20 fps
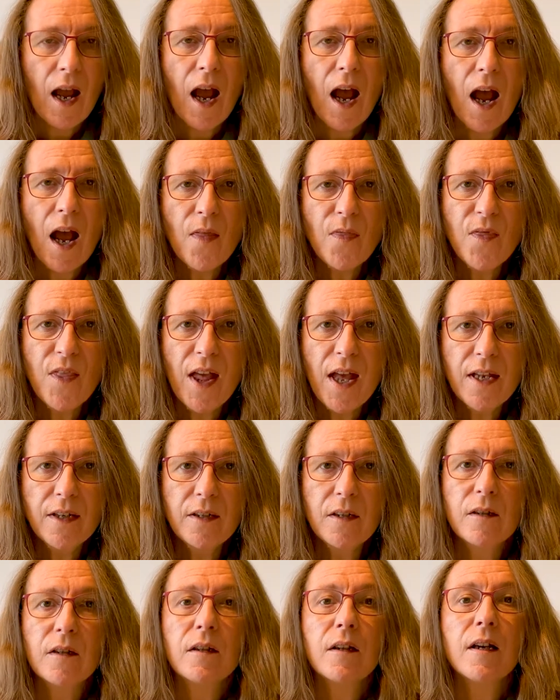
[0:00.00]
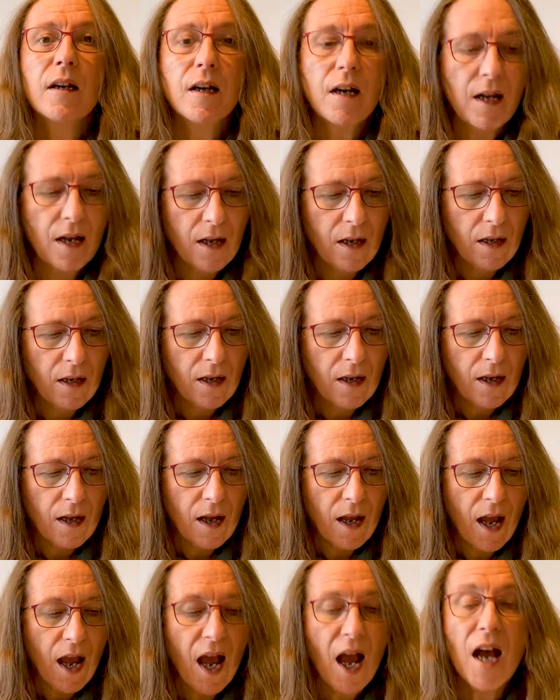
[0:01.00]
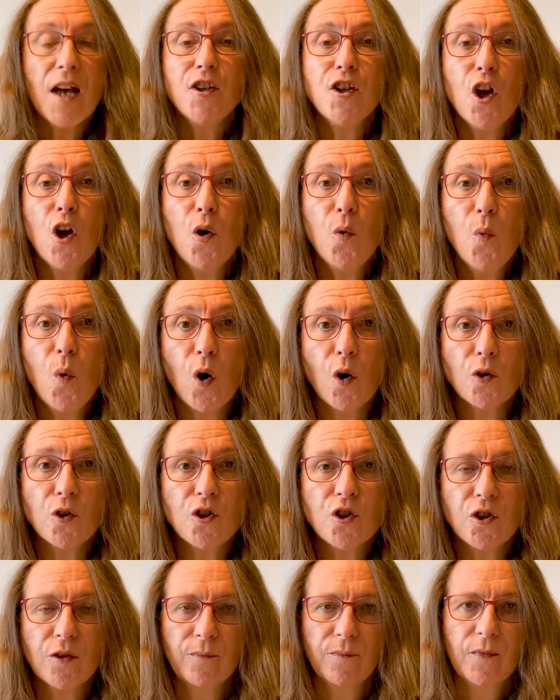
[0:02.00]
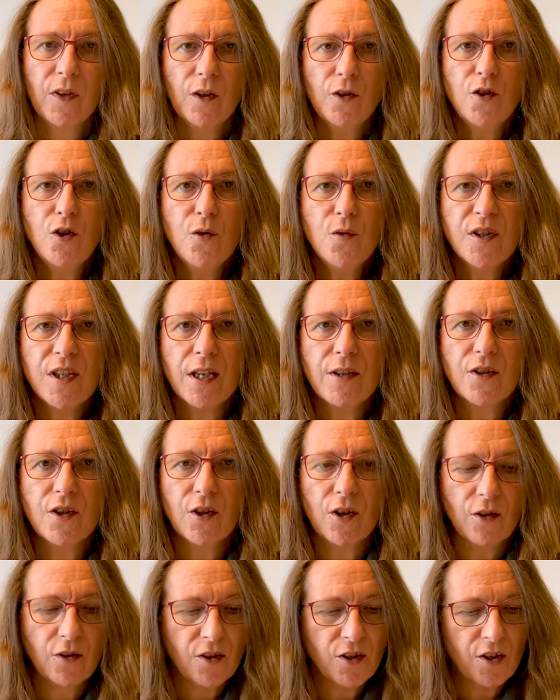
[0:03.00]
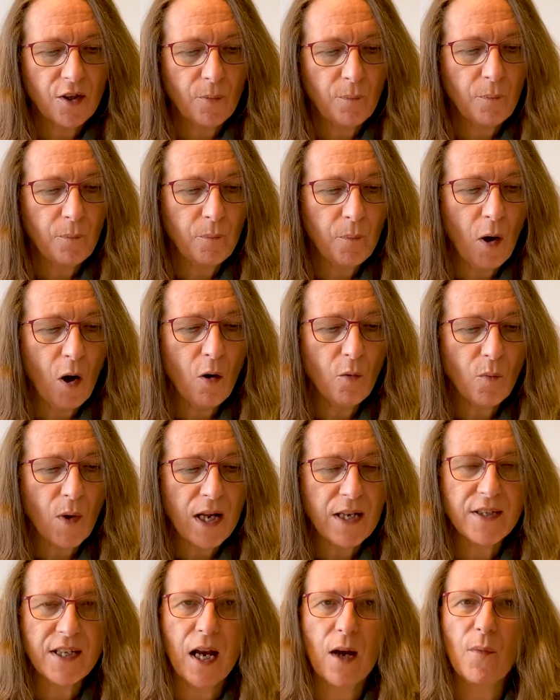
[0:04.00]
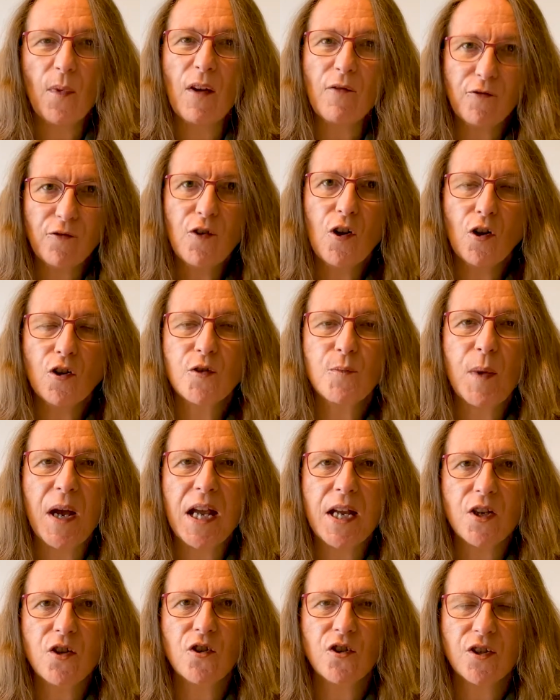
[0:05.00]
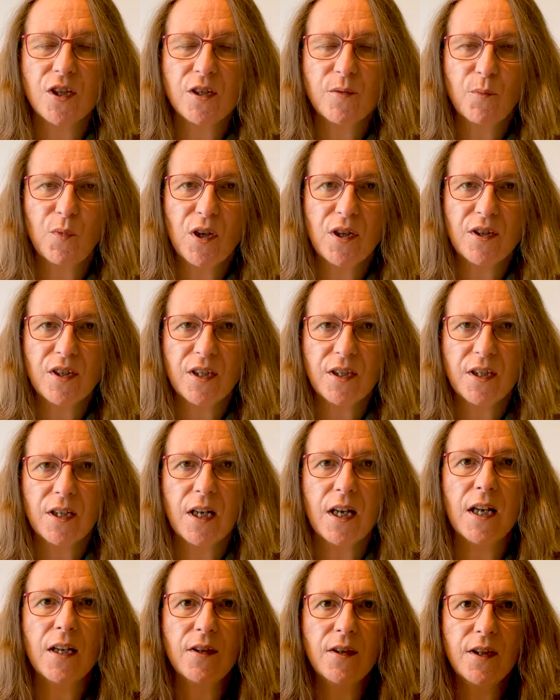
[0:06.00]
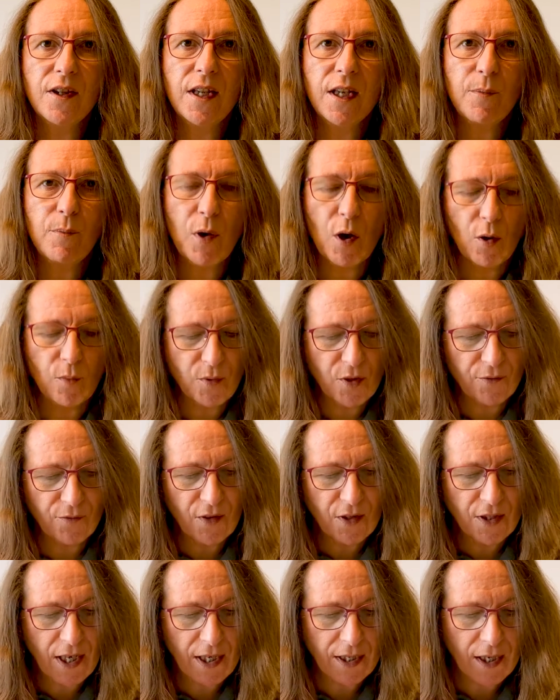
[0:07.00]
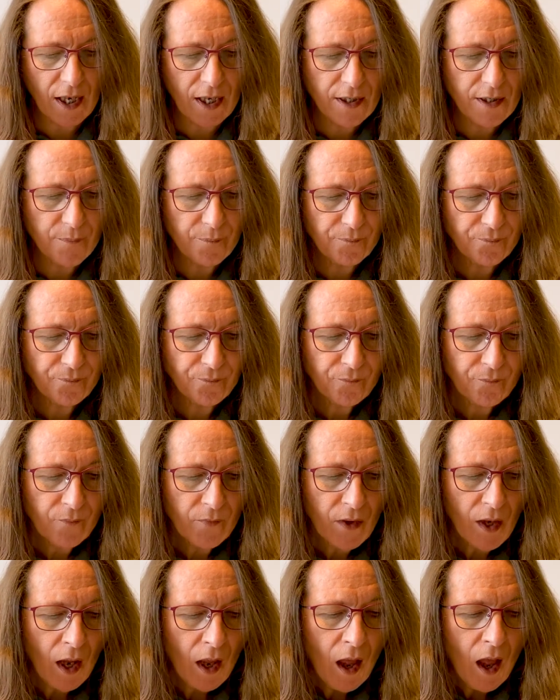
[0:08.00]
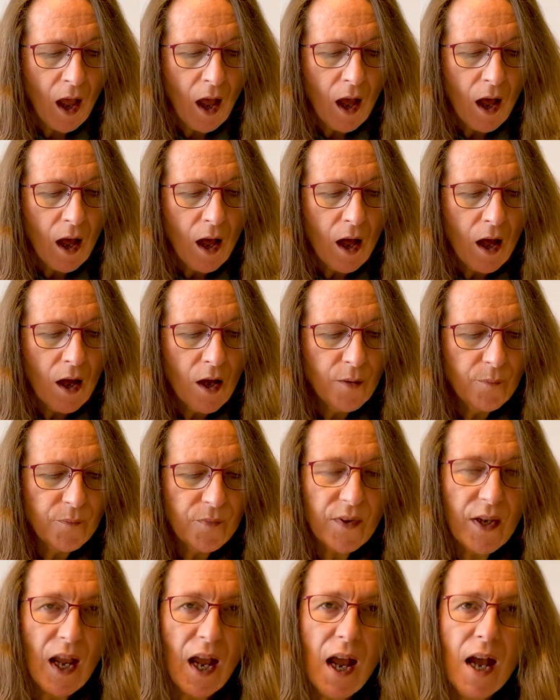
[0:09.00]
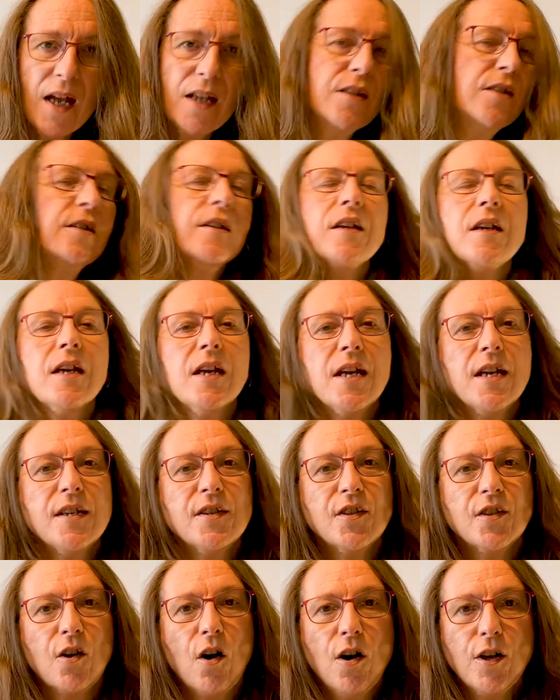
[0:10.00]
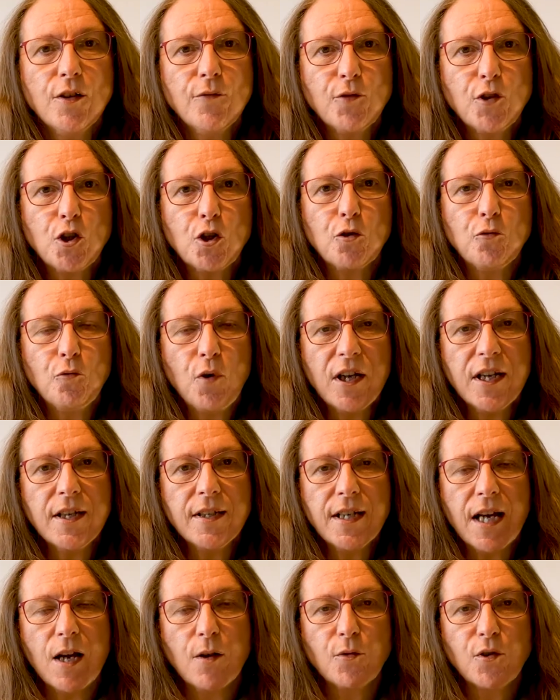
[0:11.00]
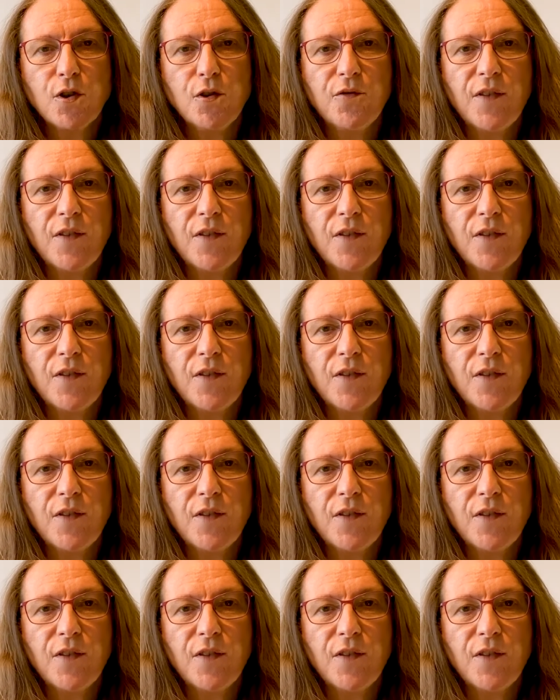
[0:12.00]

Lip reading: and then and her watch, a new sentence partway down that first page as it's printed in the Poems of the Decade. And he's kind of triggered out of